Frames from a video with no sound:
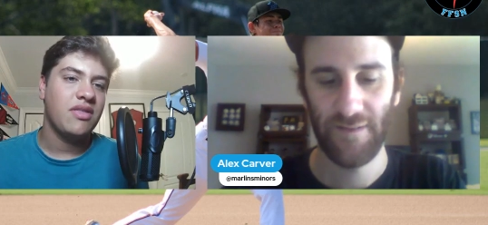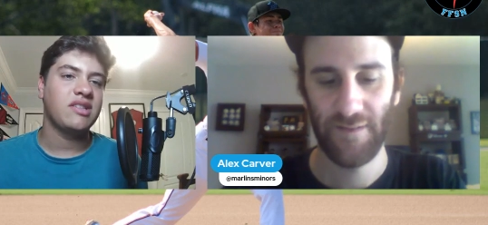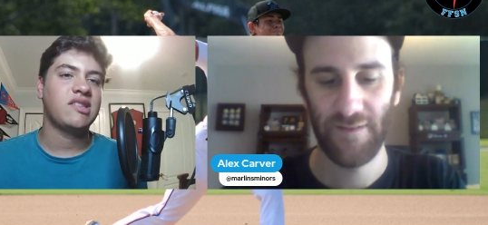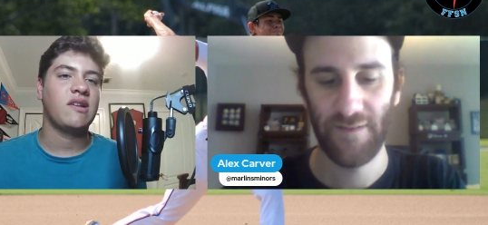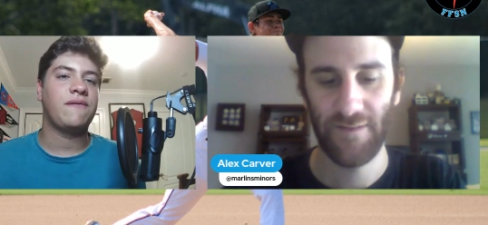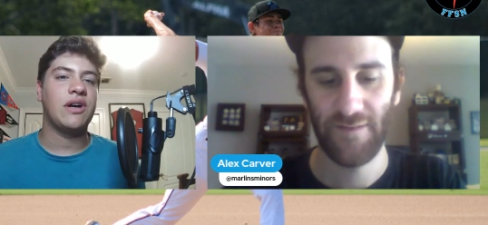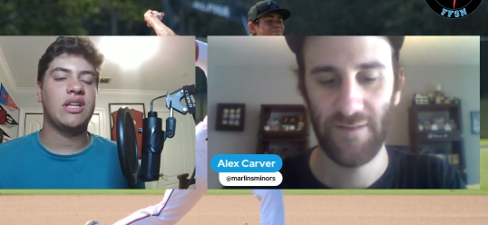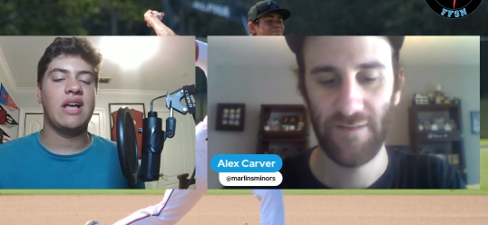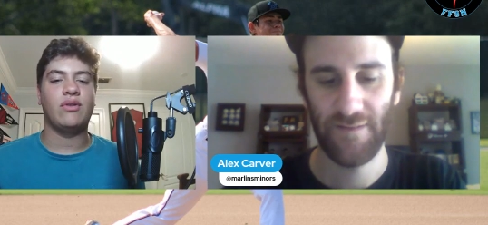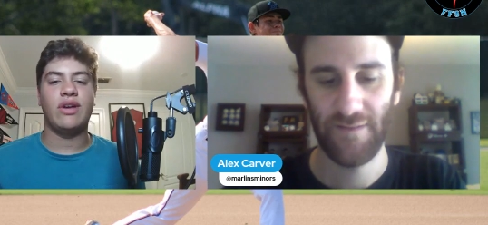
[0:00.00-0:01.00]
Speaker 1: This is a
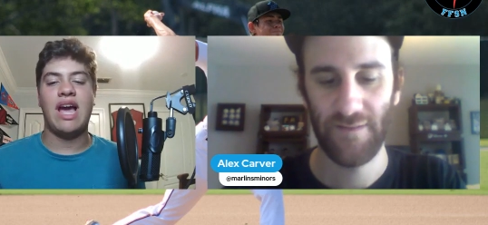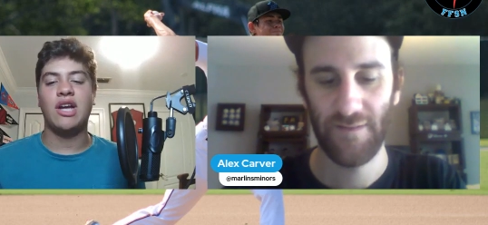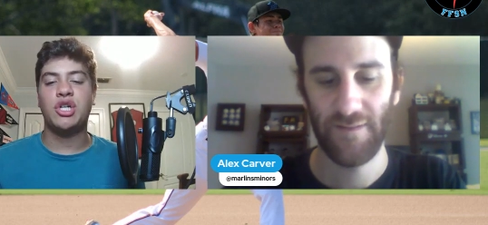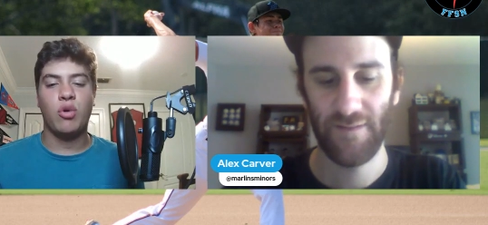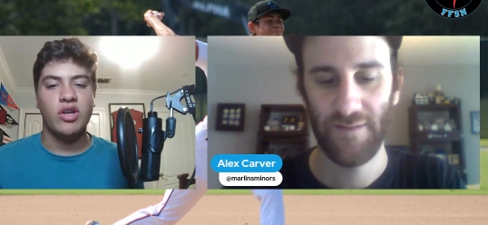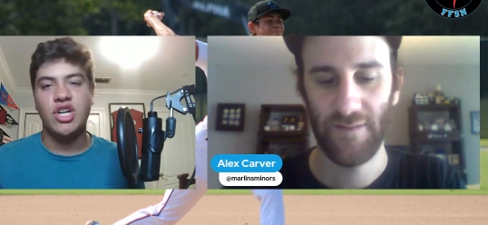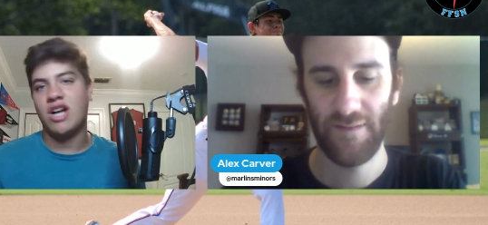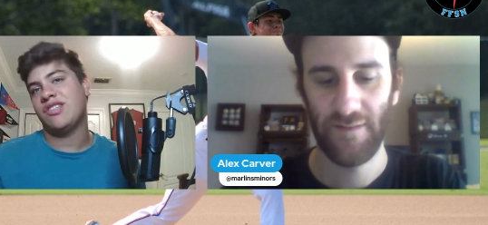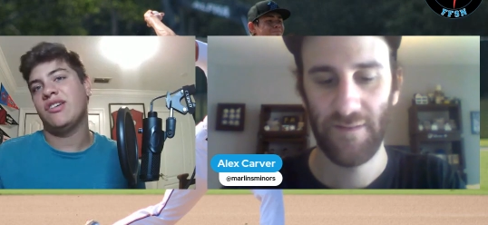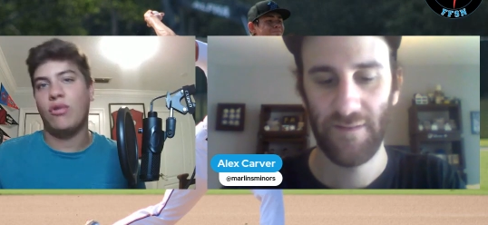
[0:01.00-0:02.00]
fun level. It had Troy
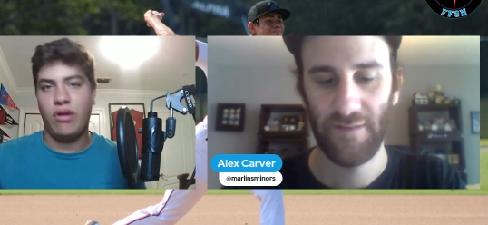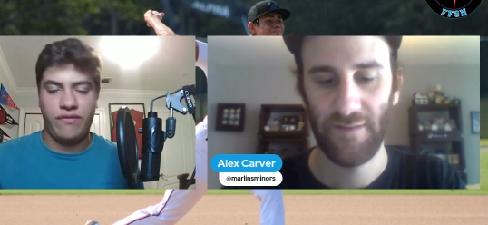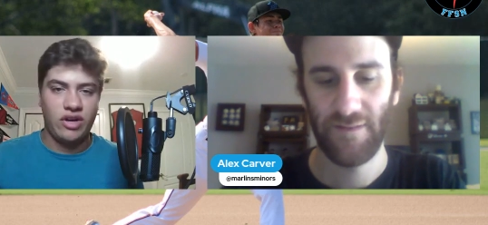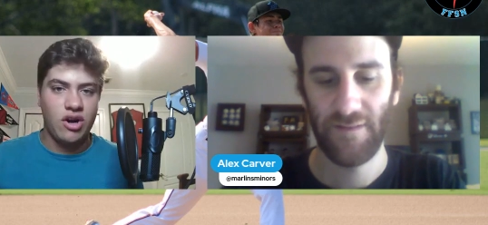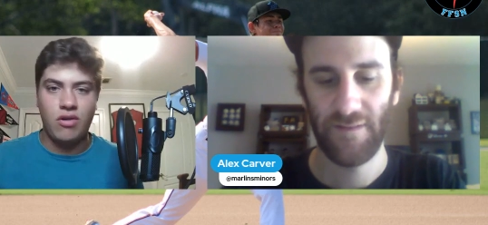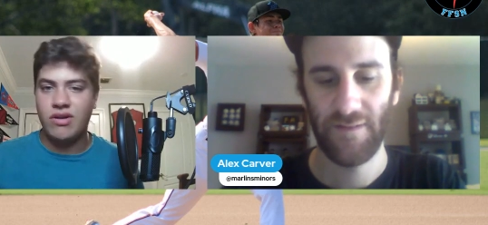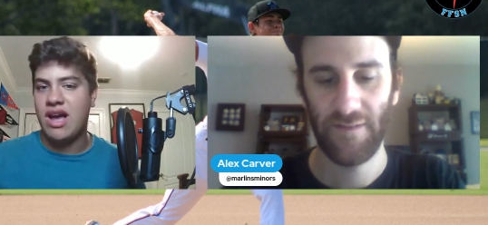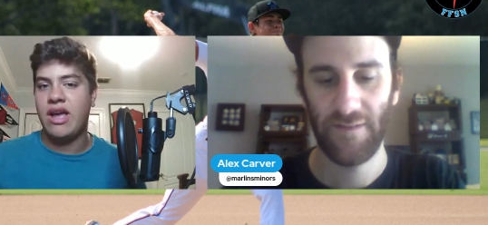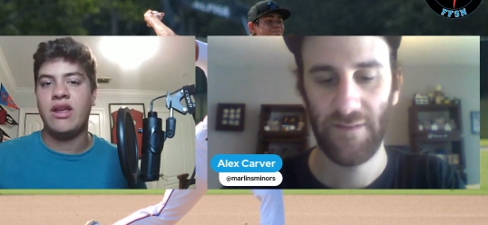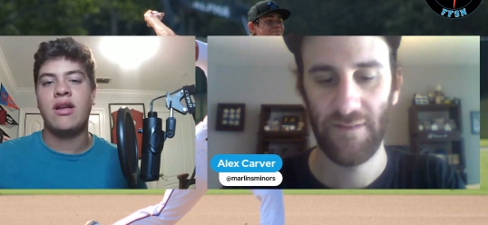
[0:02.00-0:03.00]
Johnson, Griffin
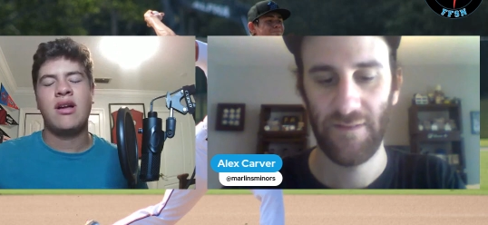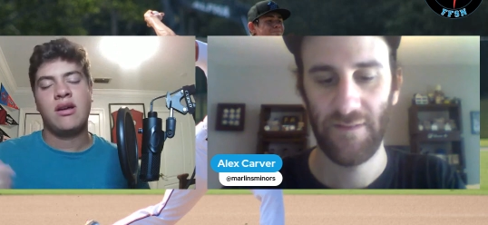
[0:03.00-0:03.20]
Conine.